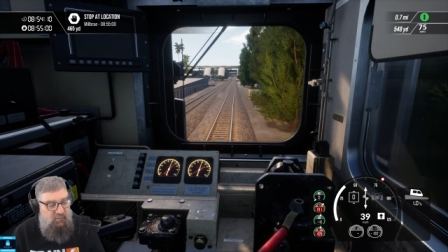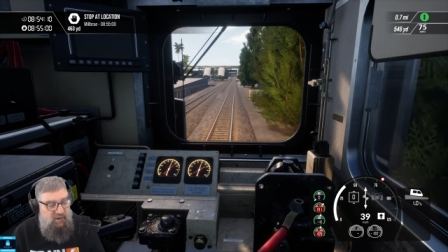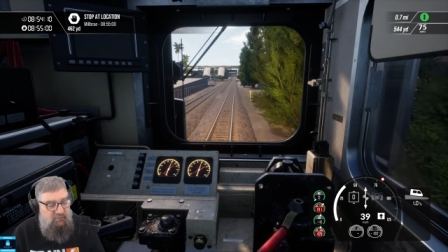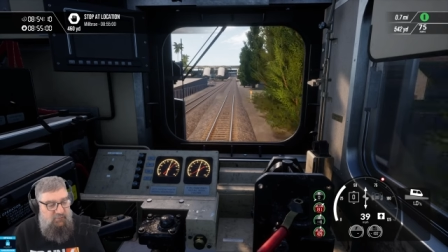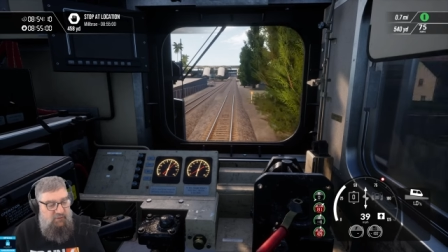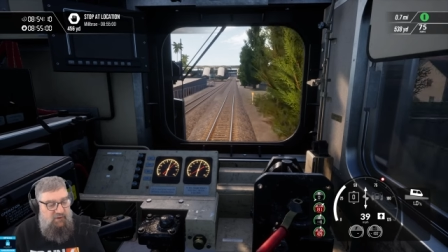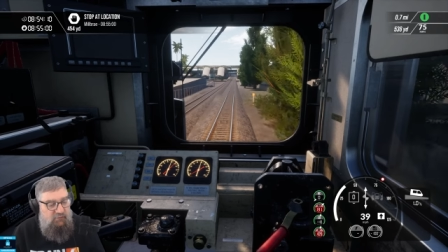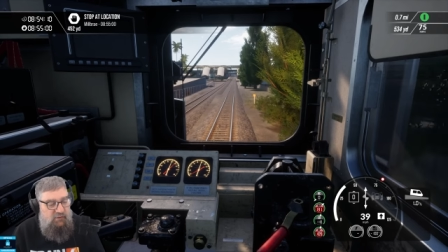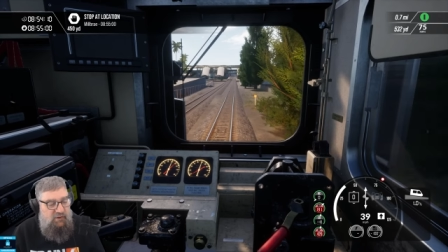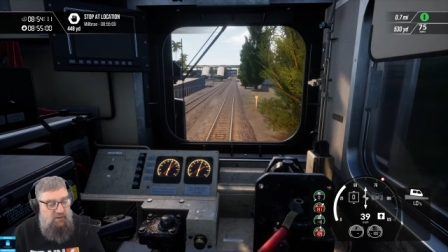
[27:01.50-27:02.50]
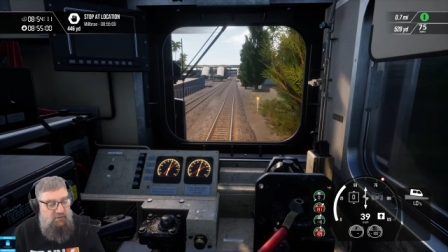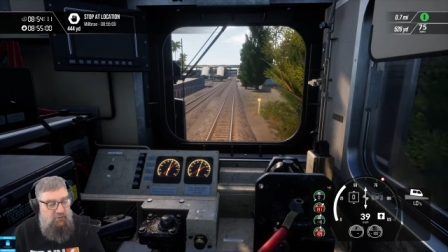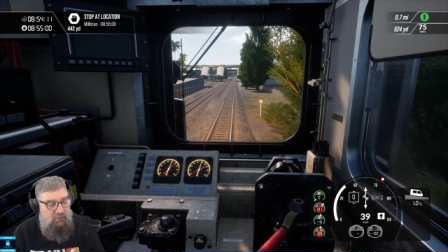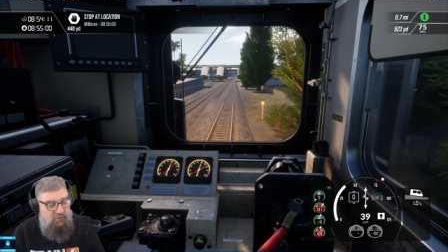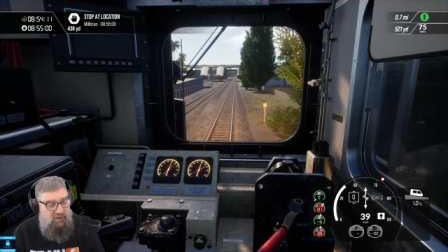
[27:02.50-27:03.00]
to pay for it every year. They're
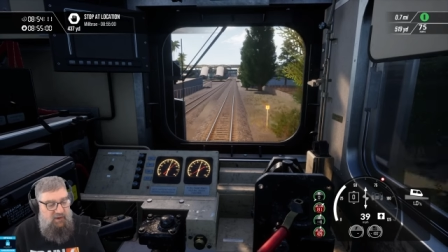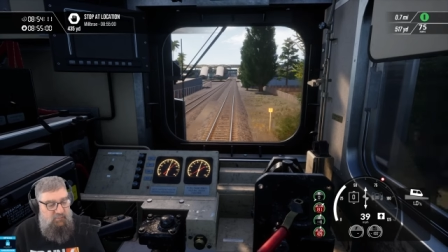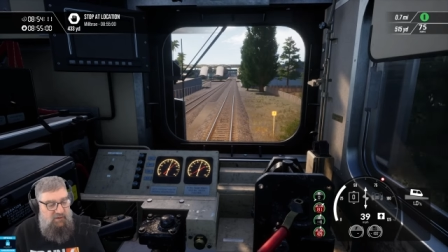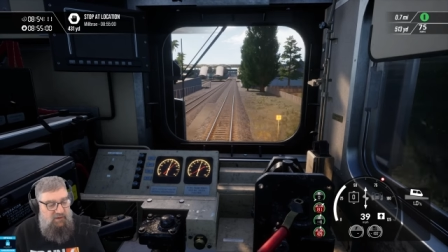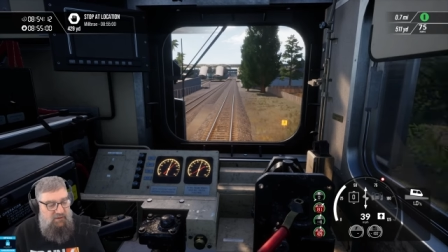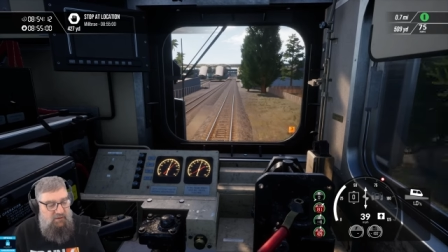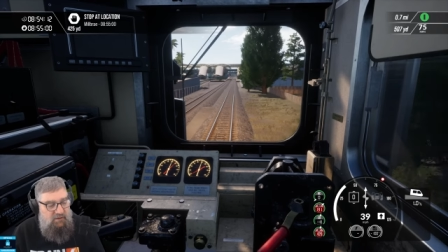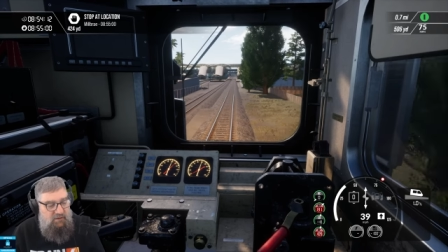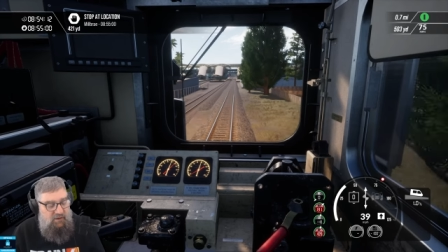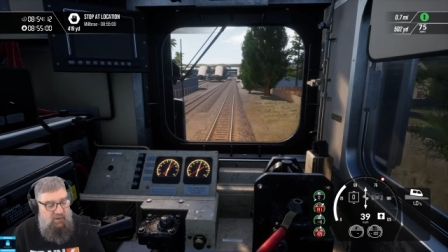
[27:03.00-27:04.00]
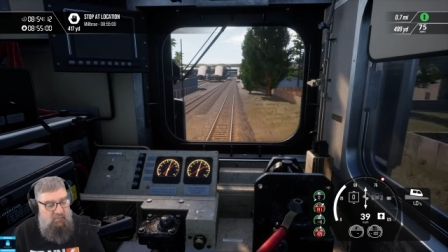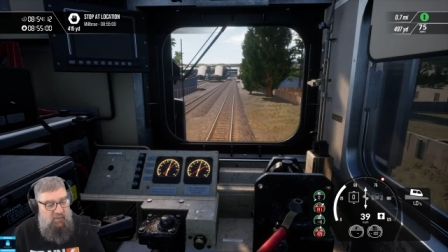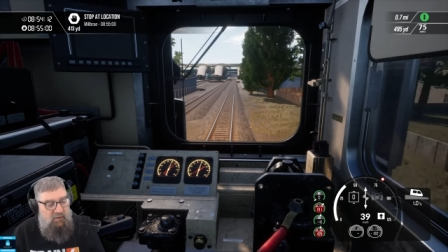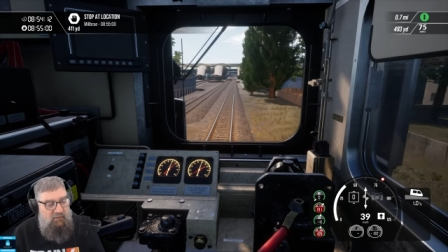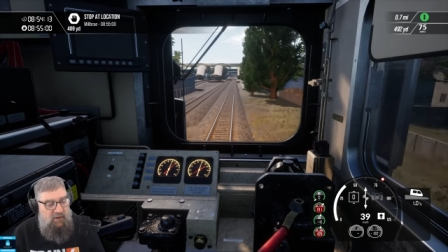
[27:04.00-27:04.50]
not that happy
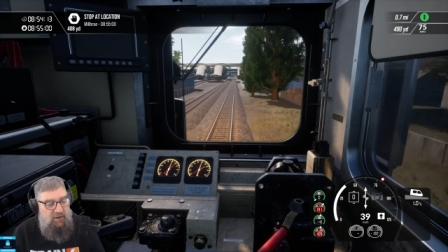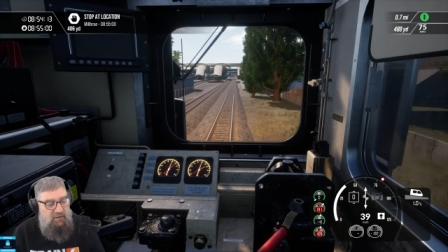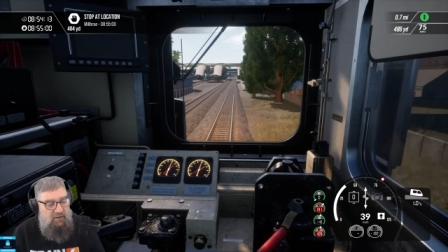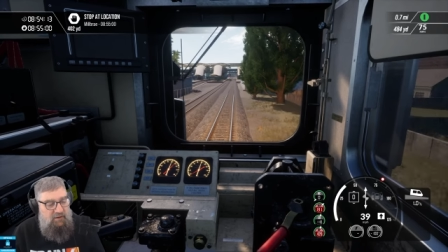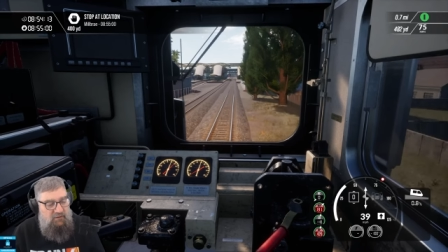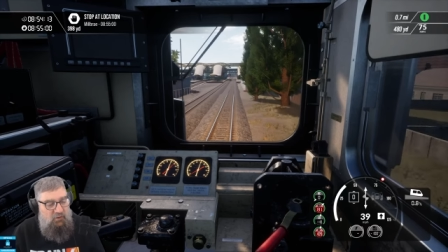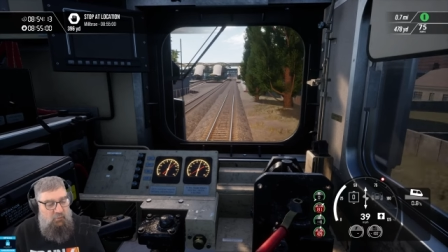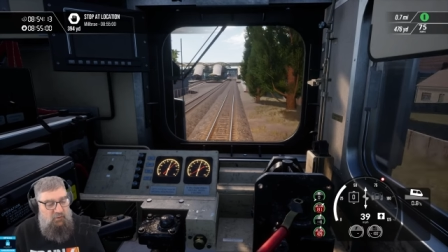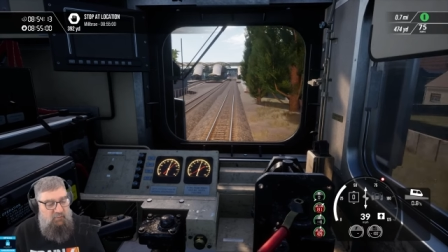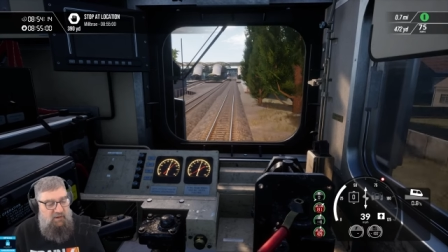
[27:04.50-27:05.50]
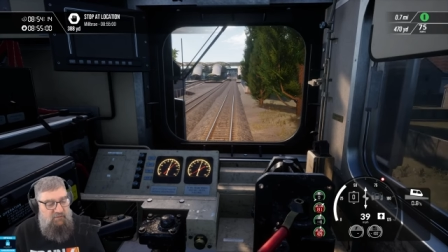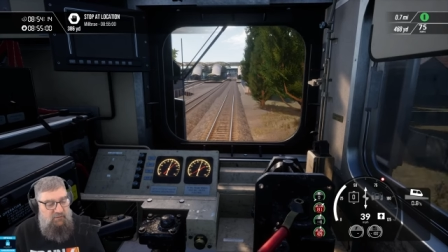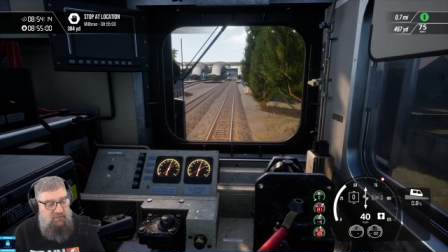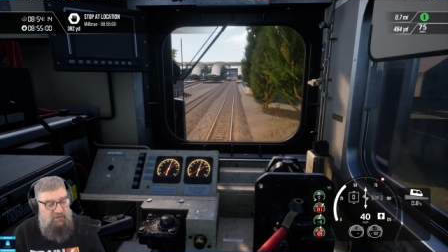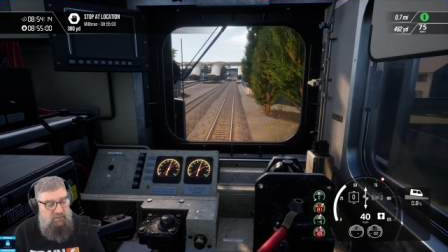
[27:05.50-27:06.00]
about that and don't want to pay
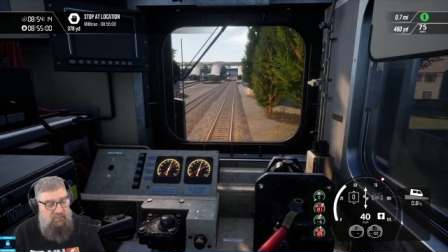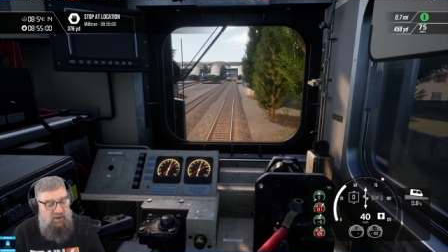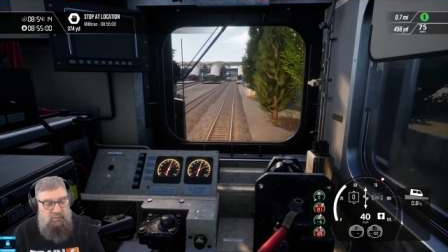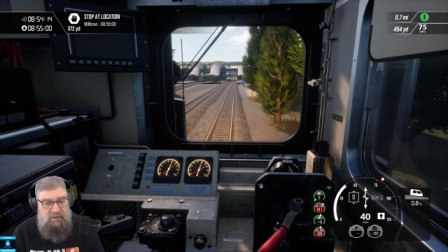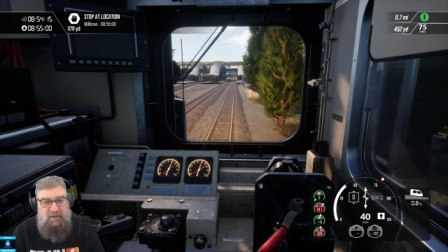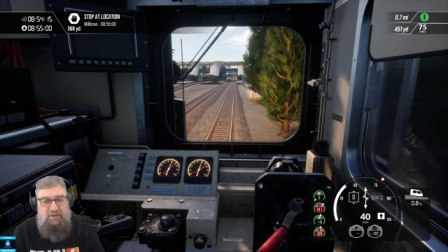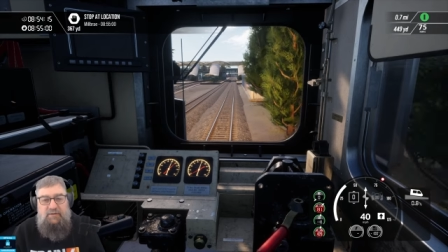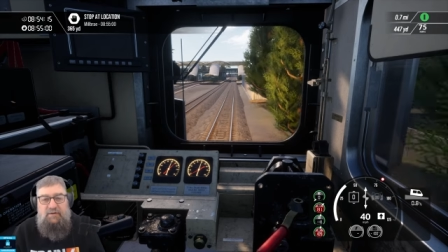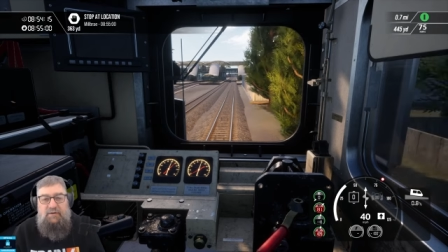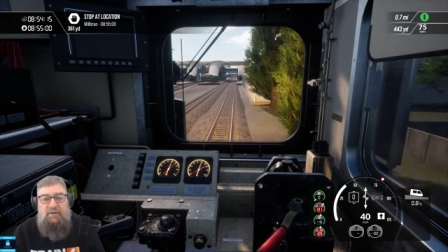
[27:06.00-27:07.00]
for the same game again.